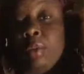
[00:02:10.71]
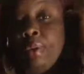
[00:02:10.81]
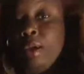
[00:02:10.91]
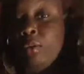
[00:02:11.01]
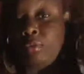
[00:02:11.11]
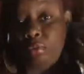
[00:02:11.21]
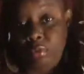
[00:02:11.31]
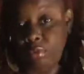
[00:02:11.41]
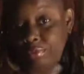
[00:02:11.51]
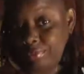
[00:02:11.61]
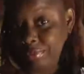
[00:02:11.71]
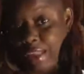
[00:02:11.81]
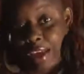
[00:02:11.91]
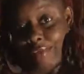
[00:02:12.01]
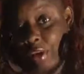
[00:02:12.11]
about,
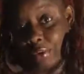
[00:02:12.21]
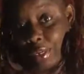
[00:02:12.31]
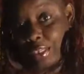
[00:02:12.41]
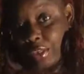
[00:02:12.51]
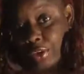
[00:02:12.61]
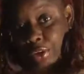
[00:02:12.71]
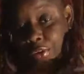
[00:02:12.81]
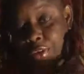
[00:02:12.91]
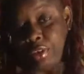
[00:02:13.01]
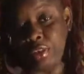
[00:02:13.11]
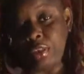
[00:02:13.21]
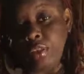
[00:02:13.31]
I've always encouraged this,